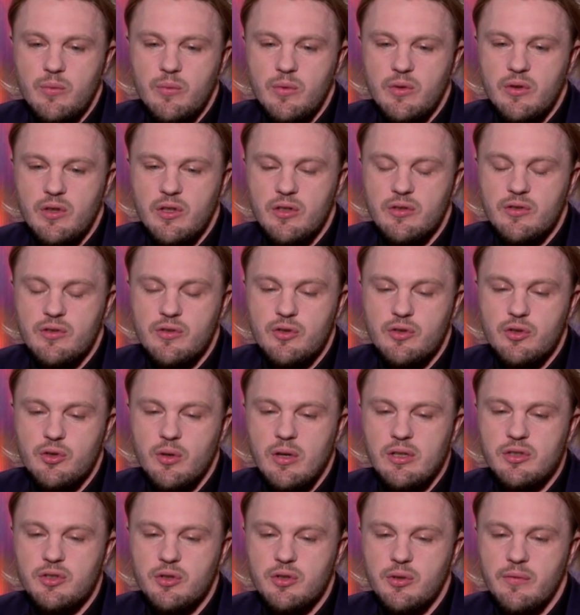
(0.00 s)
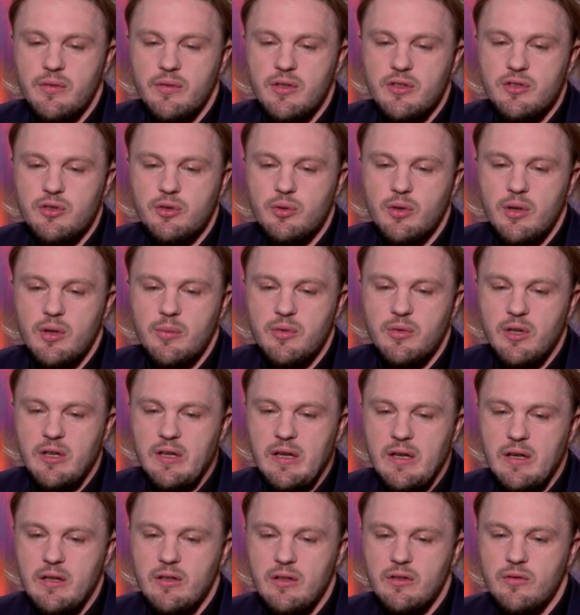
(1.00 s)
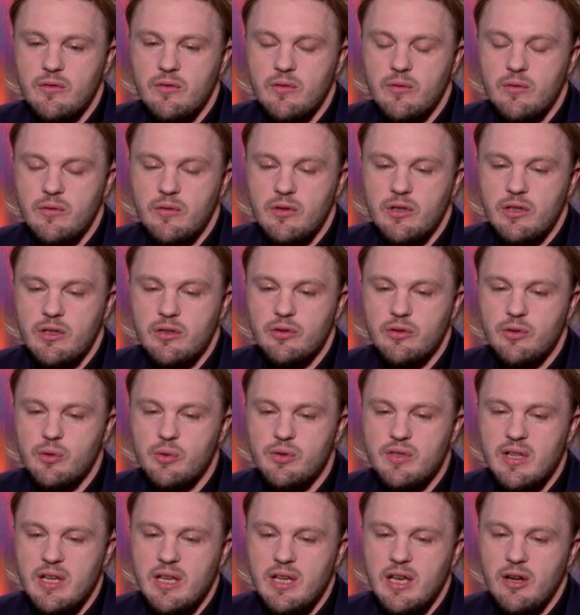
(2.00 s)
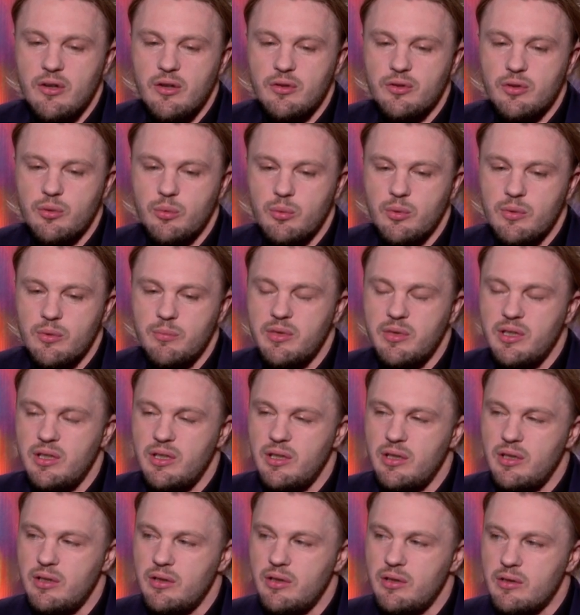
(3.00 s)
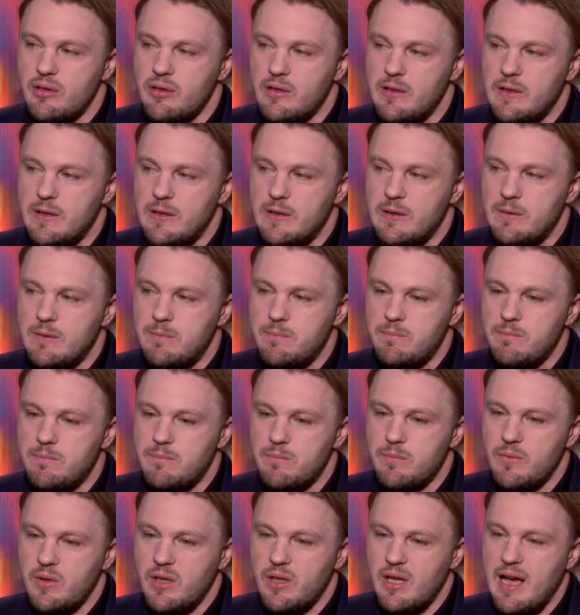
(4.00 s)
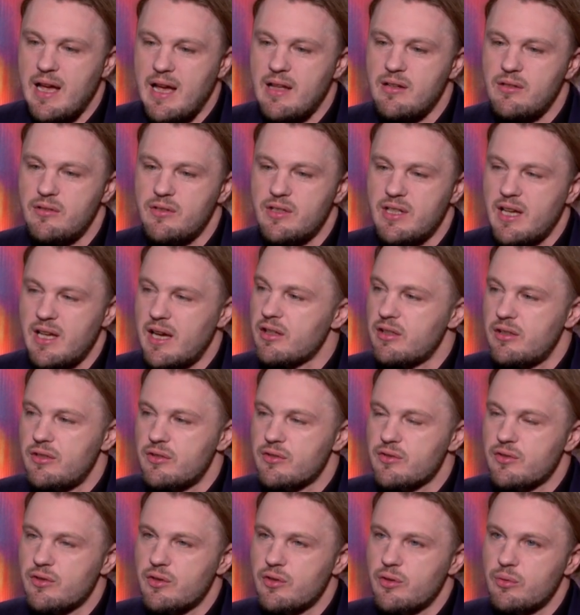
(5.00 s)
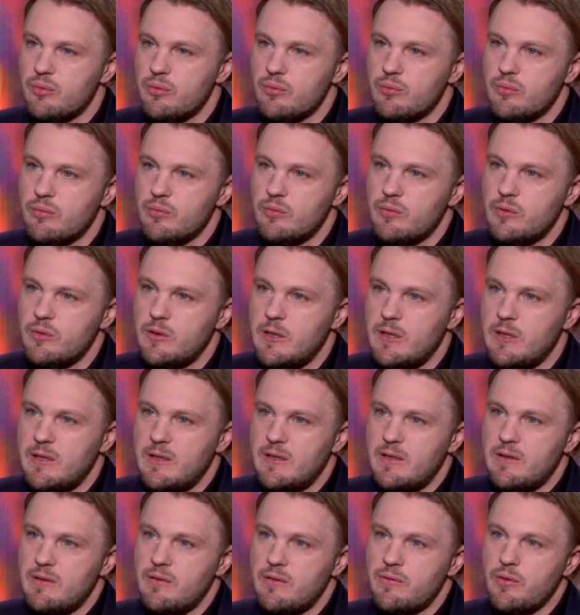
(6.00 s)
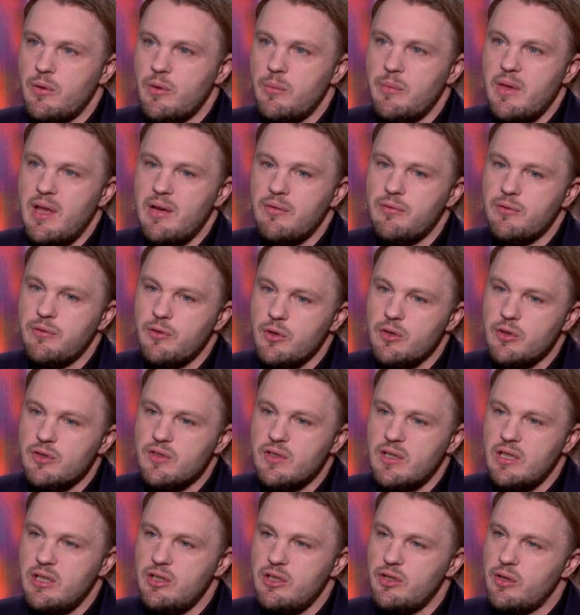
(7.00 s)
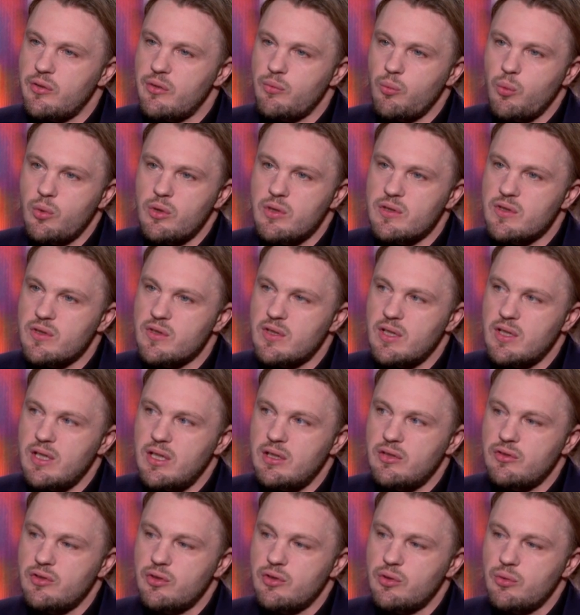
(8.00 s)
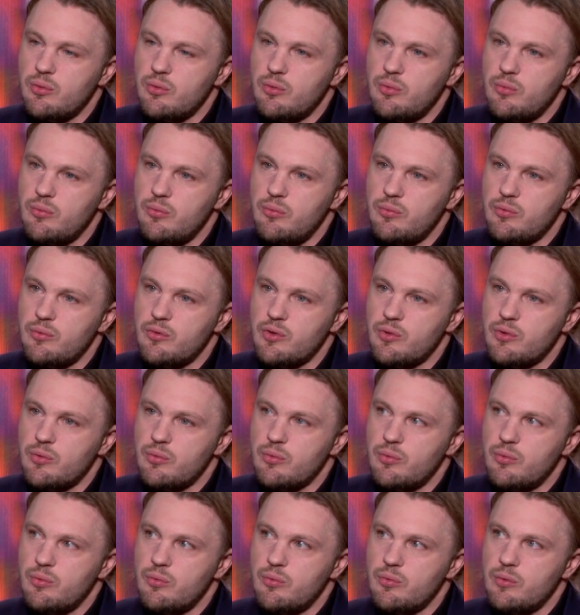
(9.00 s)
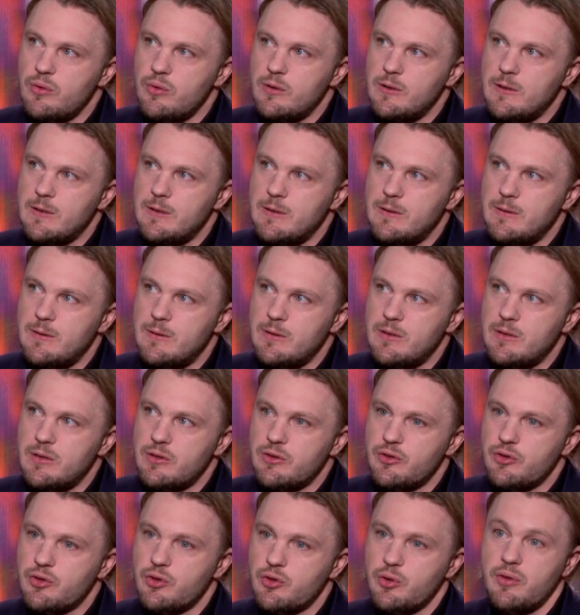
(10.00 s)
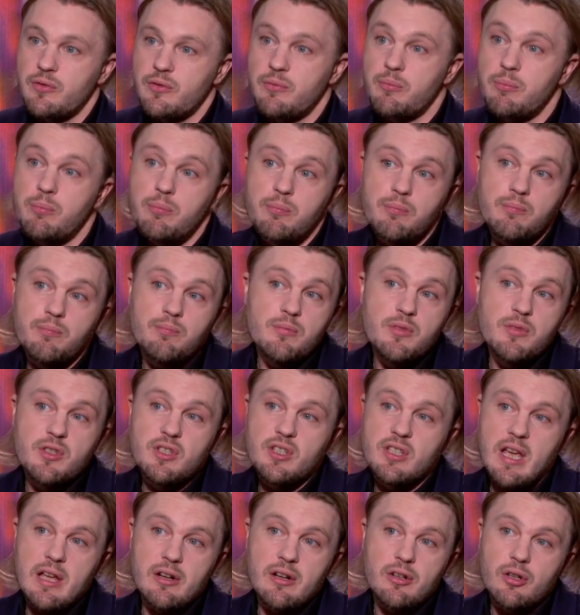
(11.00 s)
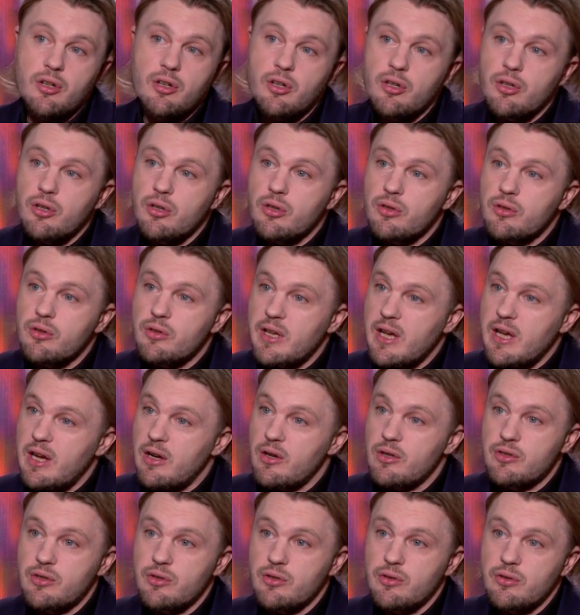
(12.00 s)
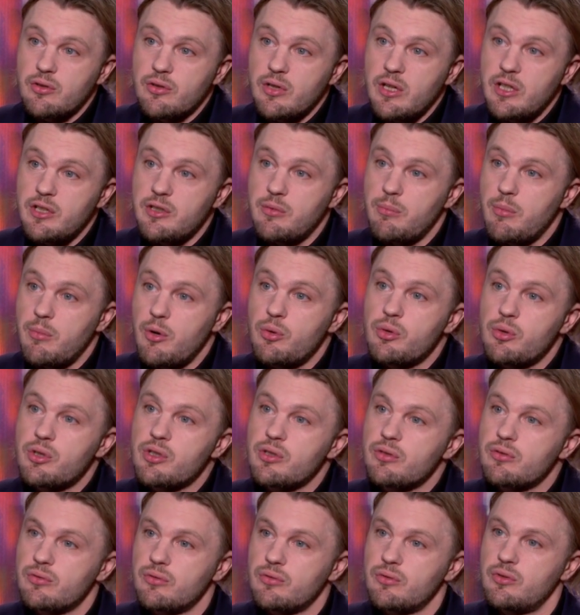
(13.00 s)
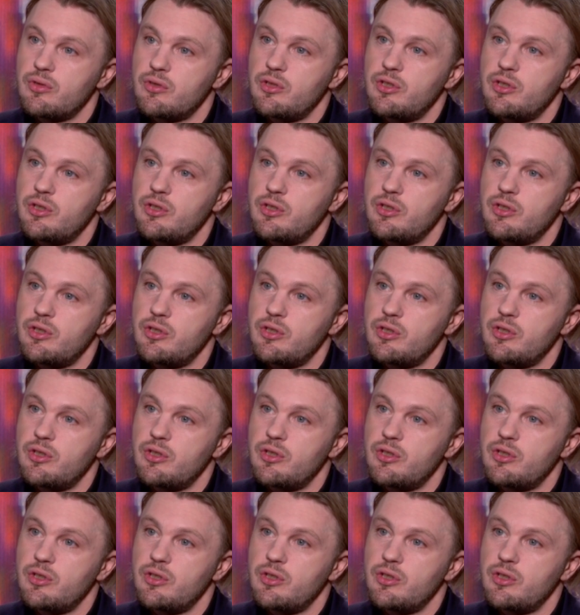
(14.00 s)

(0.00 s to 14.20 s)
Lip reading: The structure of the script, the Kuze character would be the antagonist. So, from that first scene, you have one scene to sort of set her character into motion,